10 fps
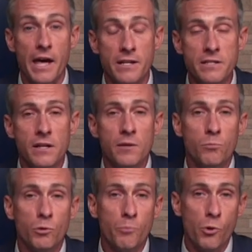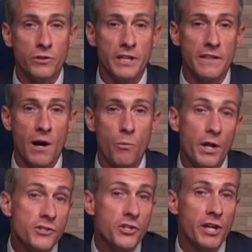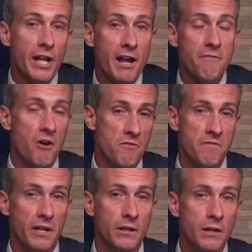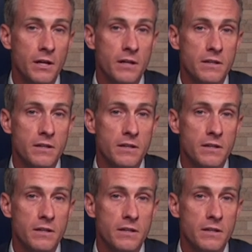And more importantly, that once you get out of heart failure,